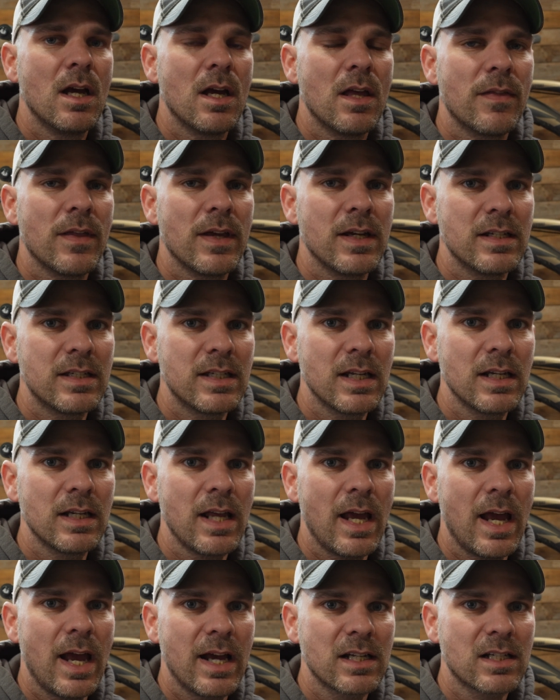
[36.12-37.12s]
They did
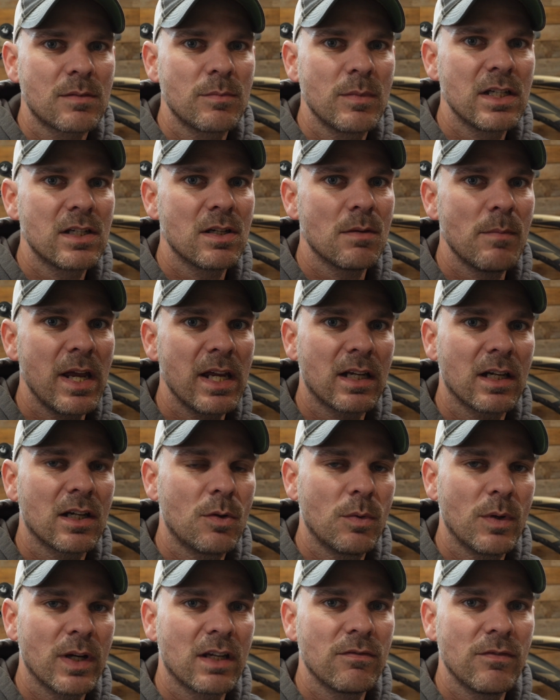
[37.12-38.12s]
ask me to make a
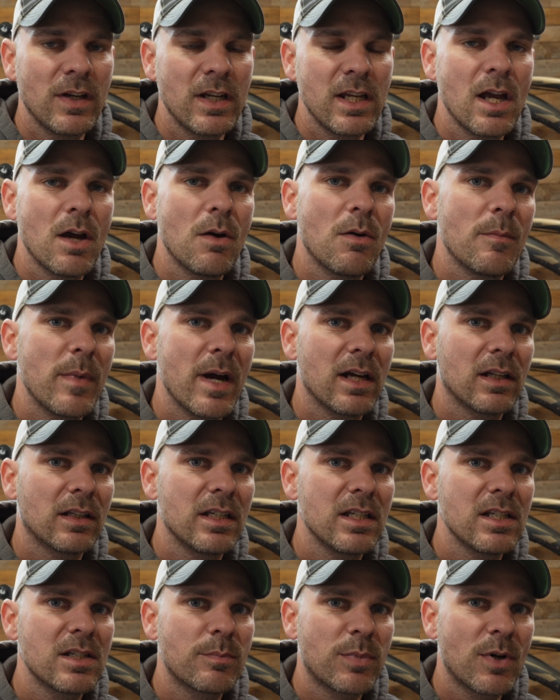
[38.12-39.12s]
quick video about
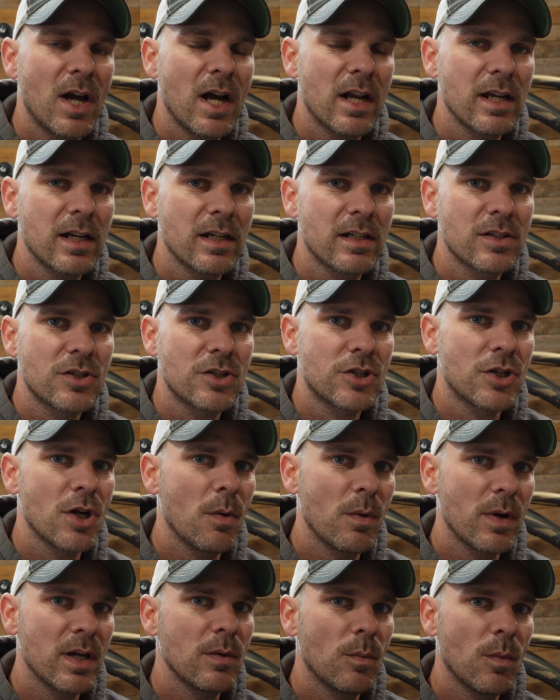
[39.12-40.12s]
these products,
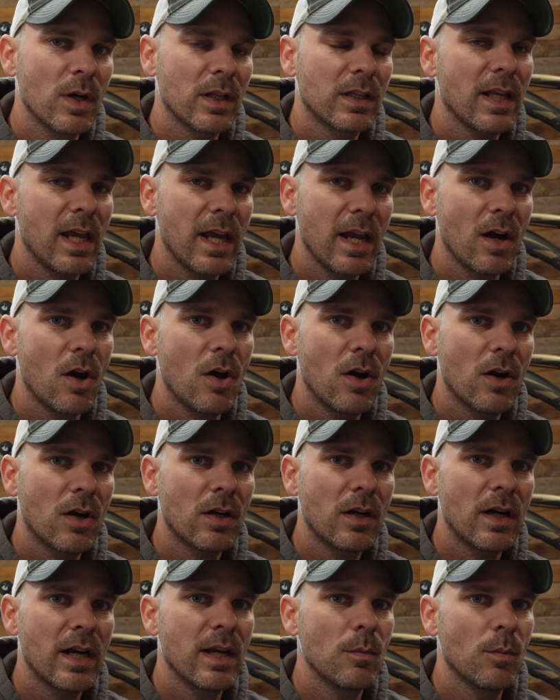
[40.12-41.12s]
showing what they
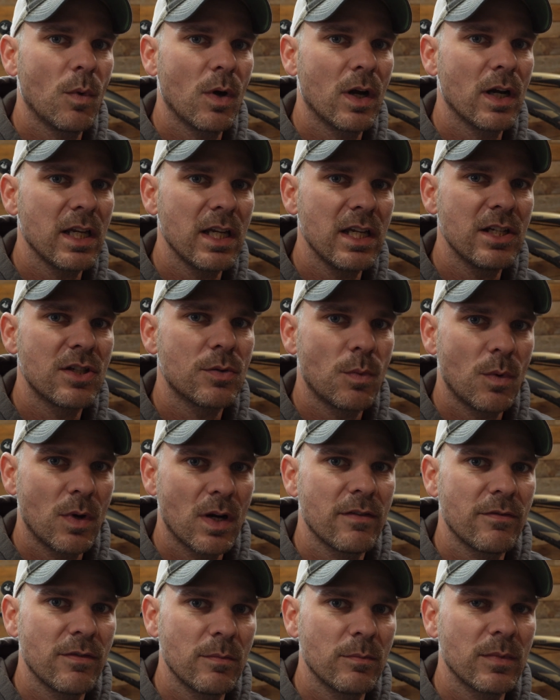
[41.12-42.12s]
are and what each one
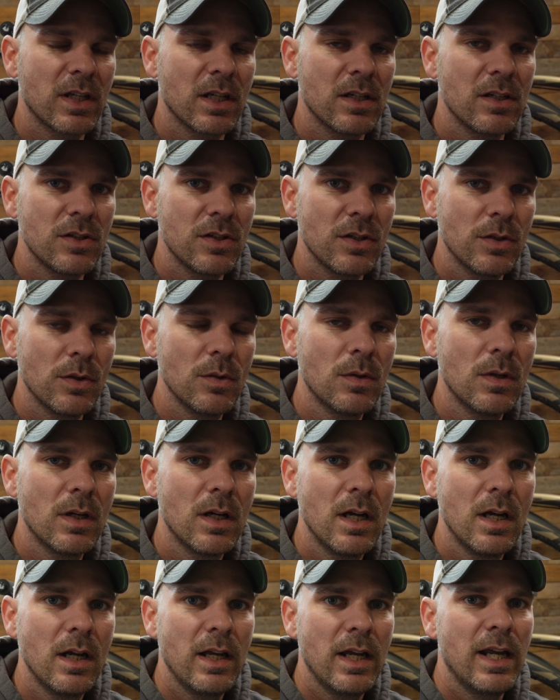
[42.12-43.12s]
of them can do,
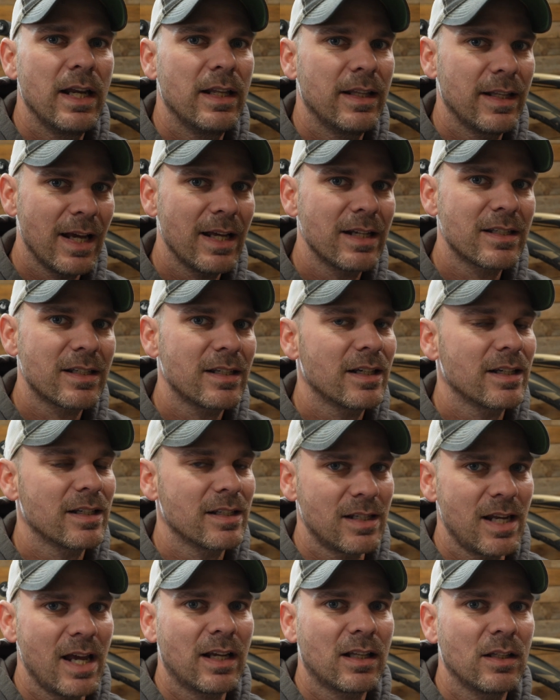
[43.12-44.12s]
and that's
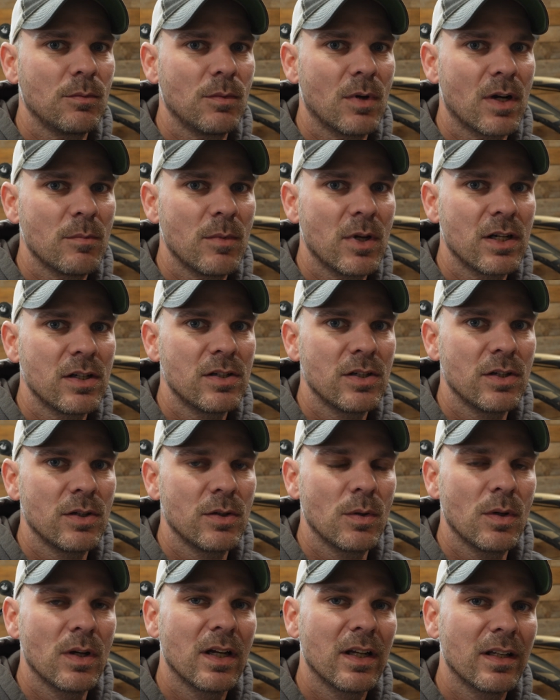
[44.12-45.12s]
exactly what I'm going to
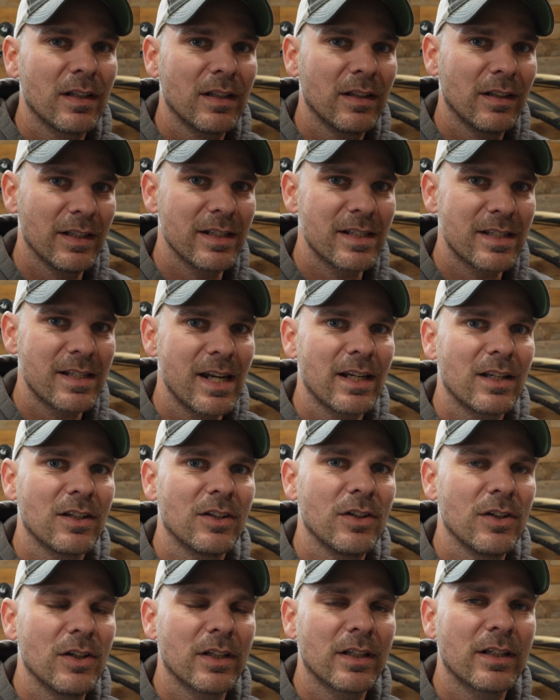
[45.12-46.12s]
do. Let's take a
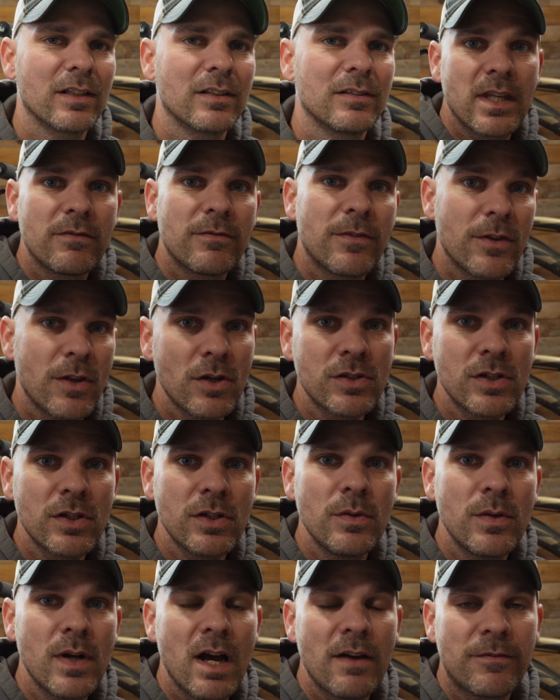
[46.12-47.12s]
look. For those of
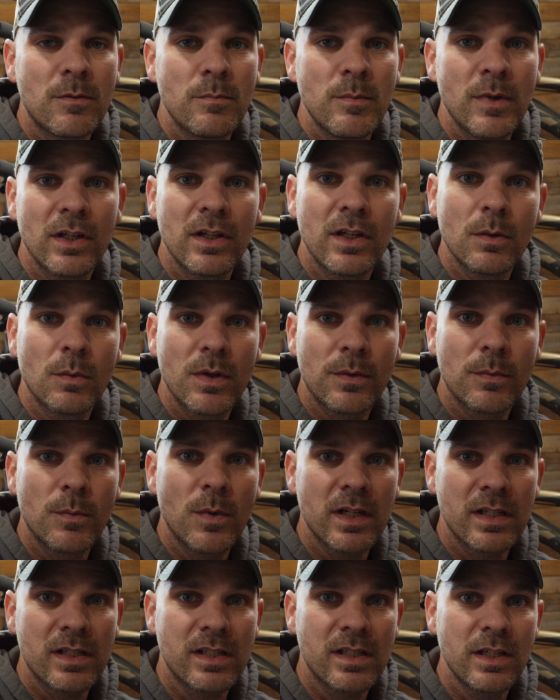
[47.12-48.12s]
you not familiar with
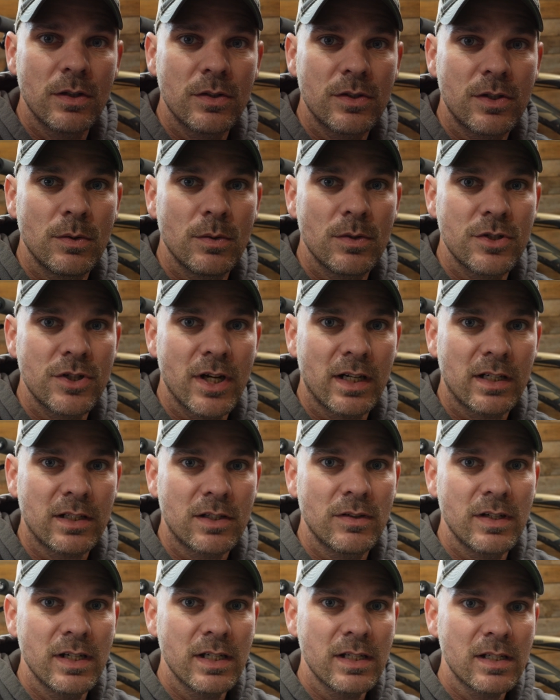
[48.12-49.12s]
what a CO2
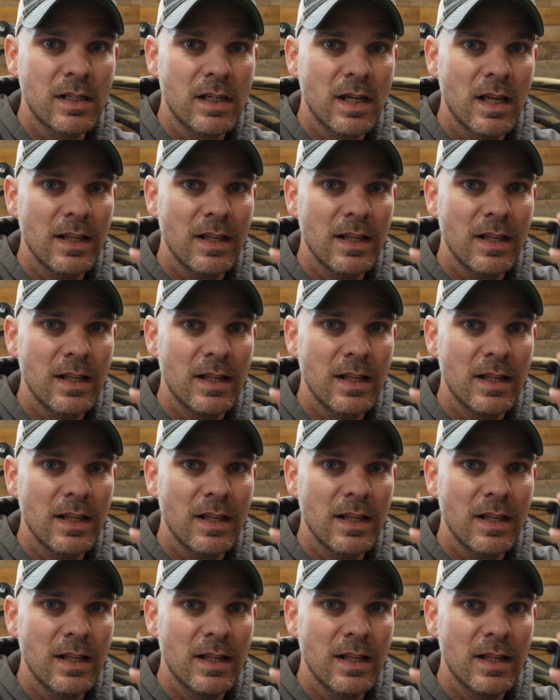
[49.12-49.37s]
injector is,